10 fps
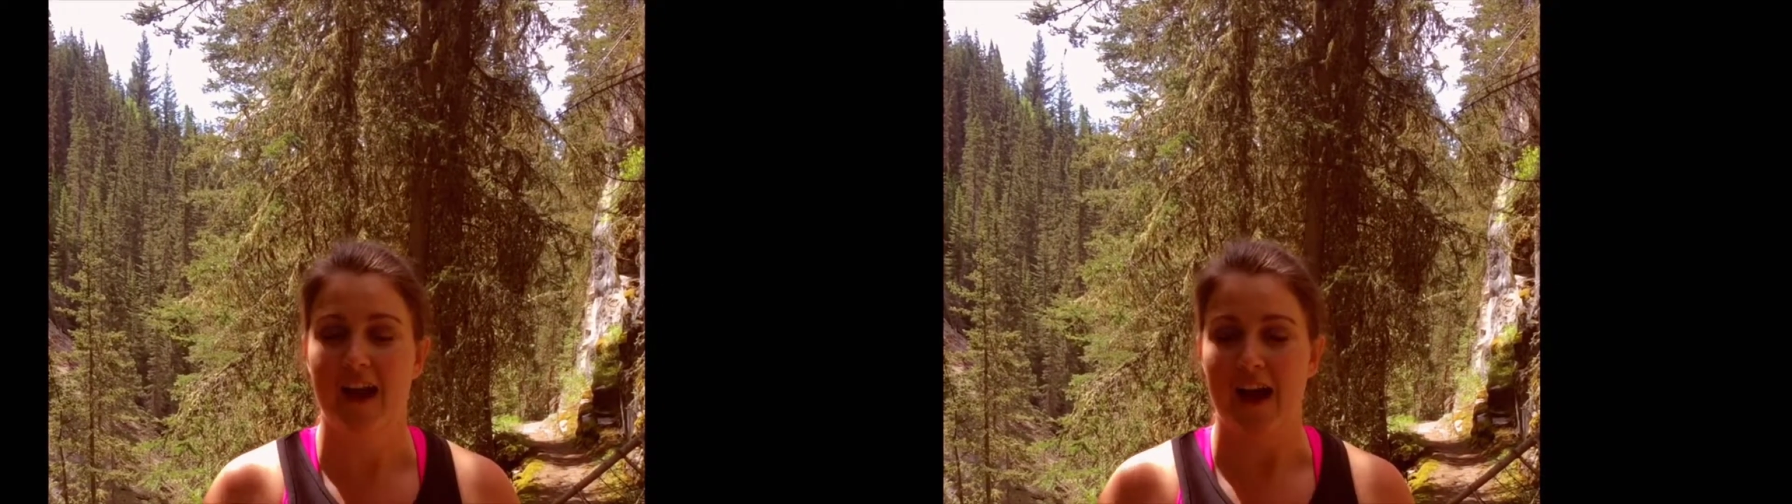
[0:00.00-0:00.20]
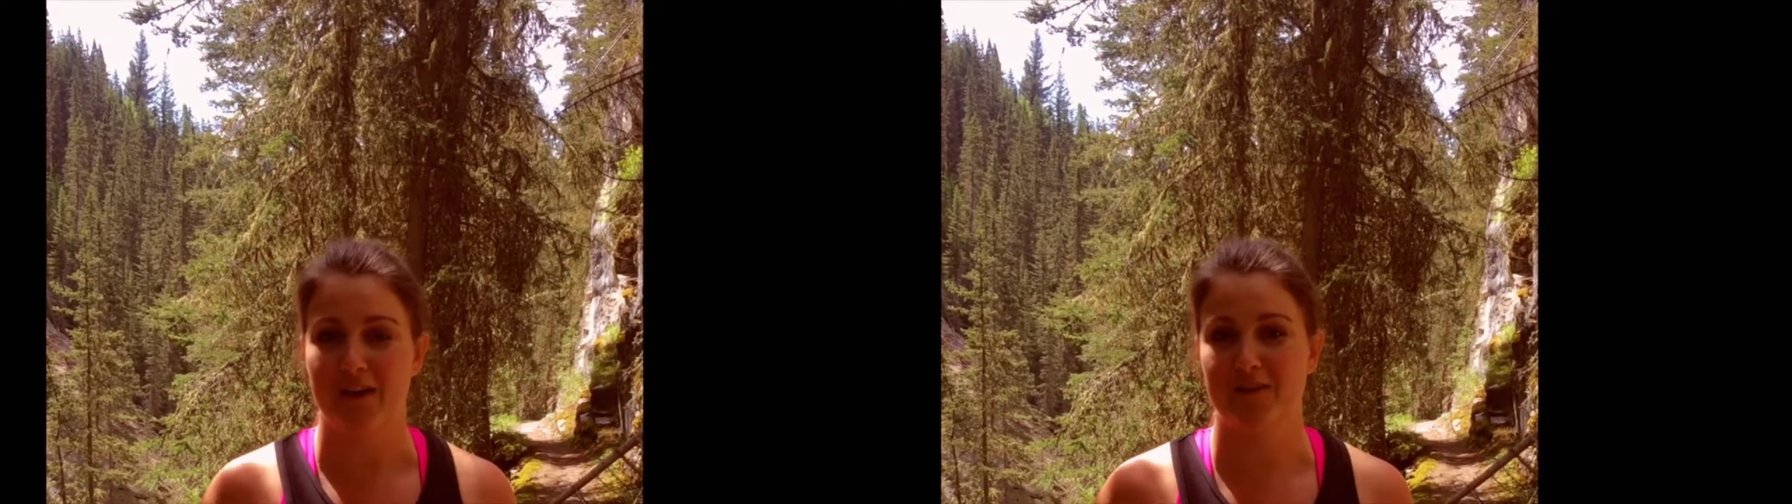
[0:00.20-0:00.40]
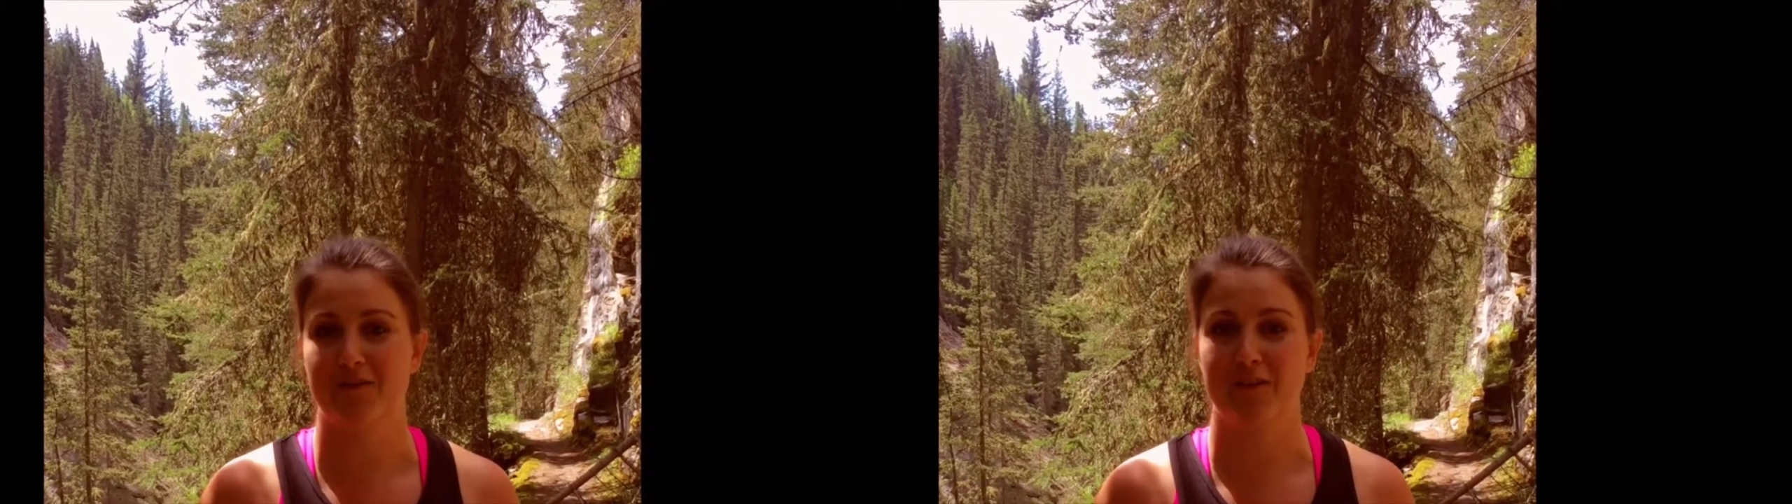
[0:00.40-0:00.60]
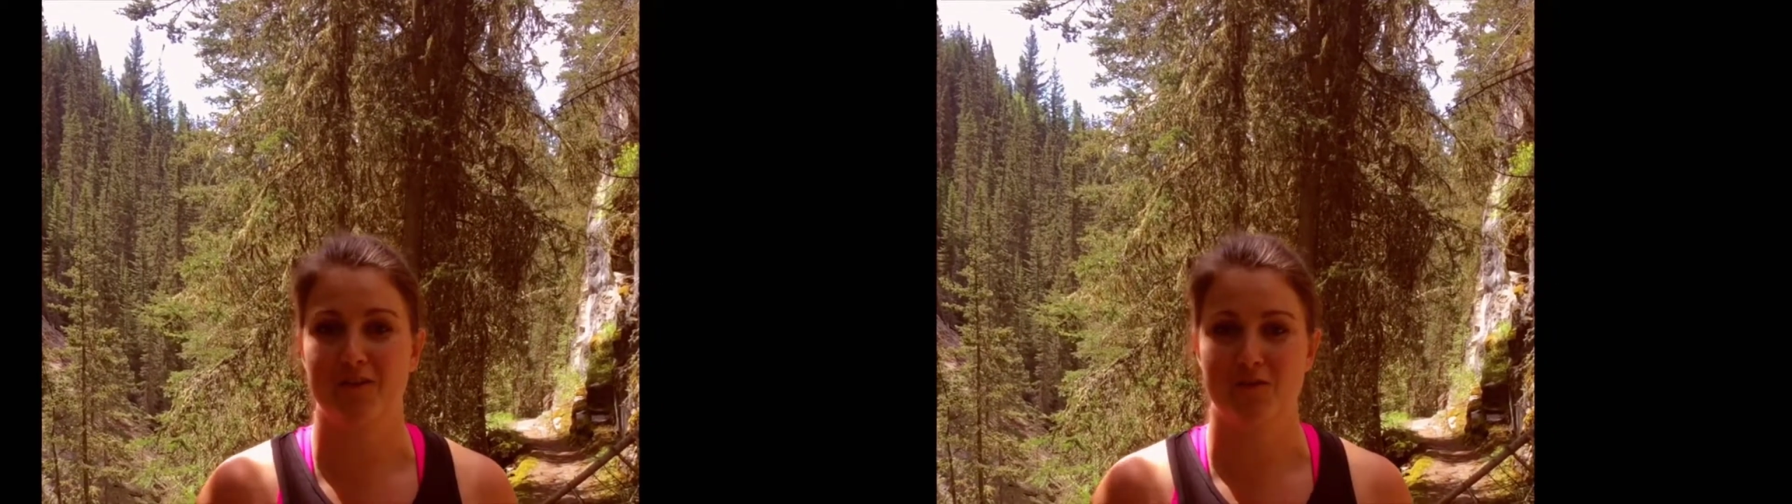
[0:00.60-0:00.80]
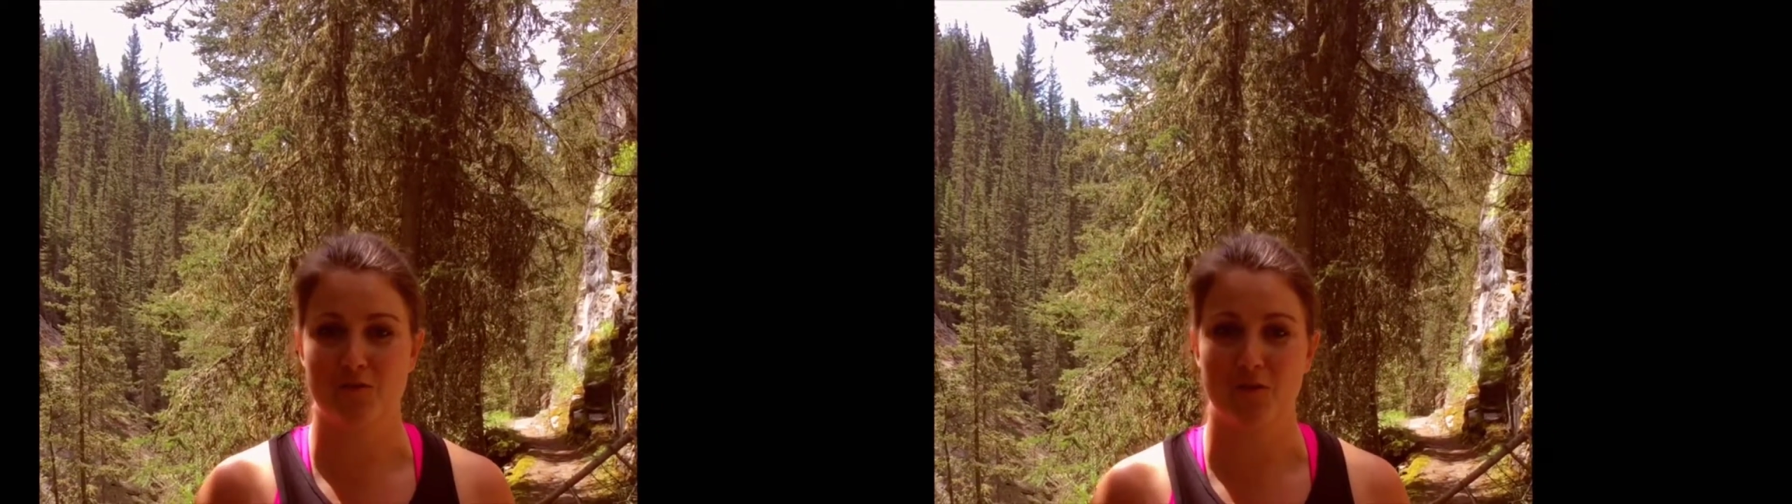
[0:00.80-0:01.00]
out of
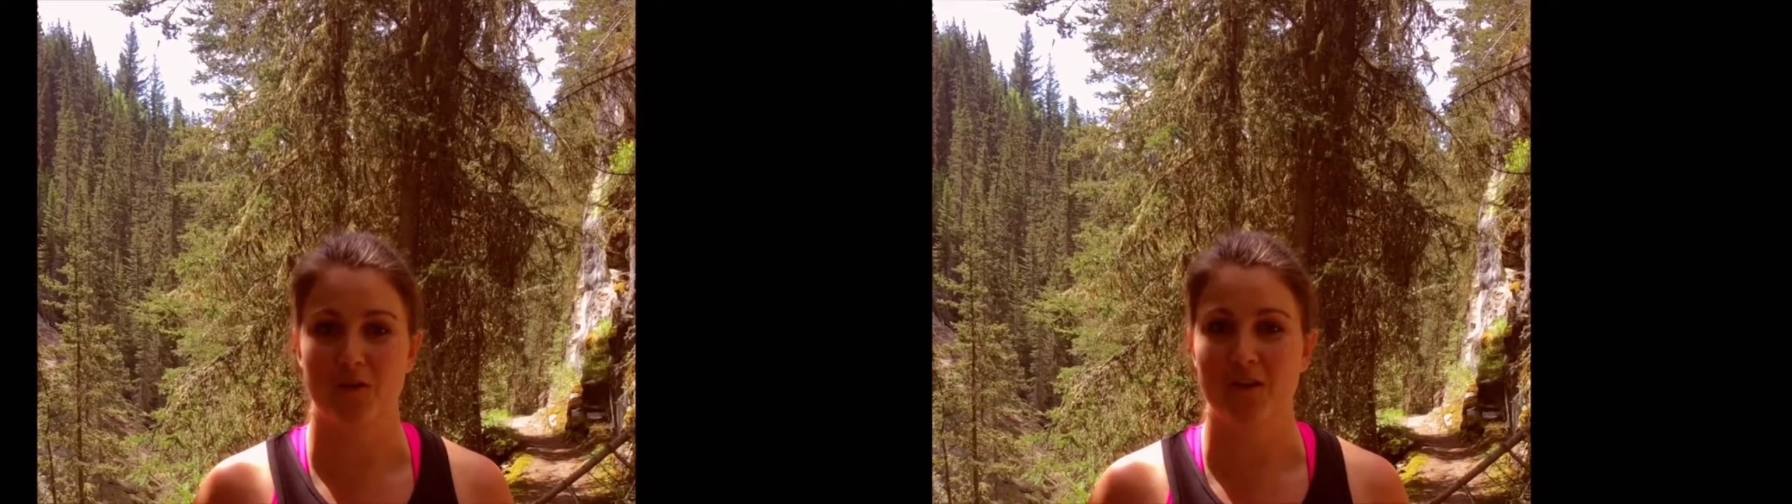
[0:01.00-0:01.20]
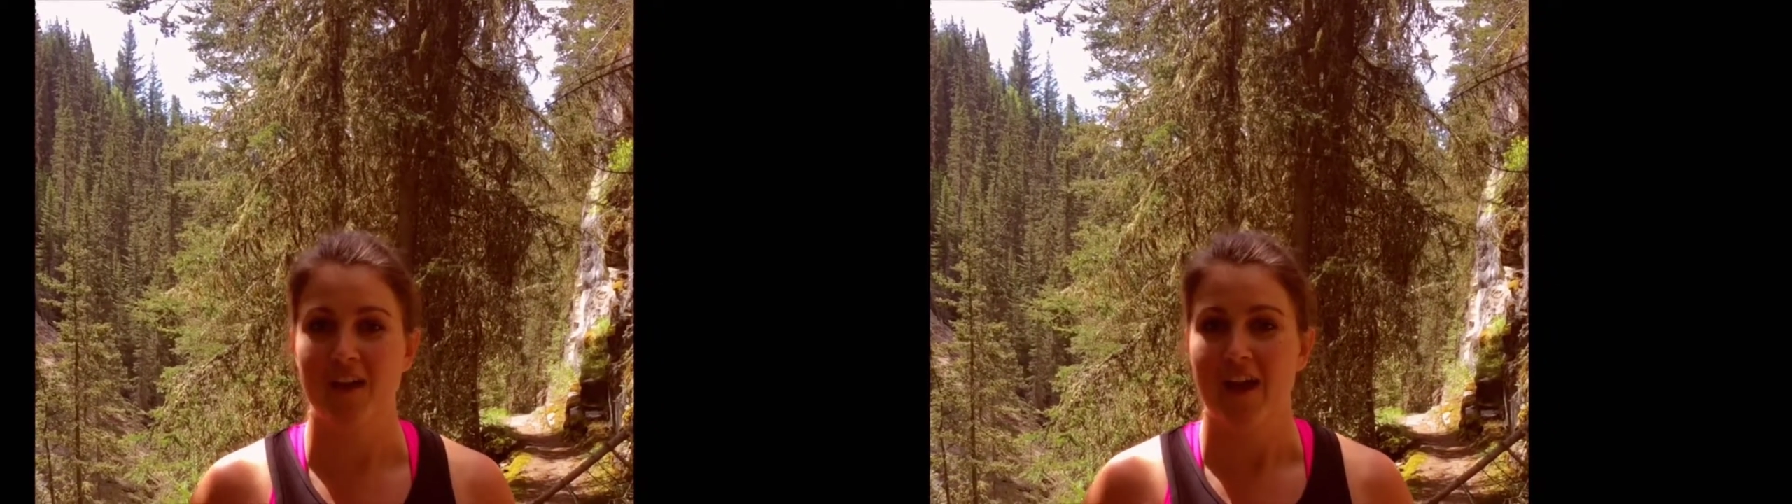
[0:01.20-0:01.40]
control,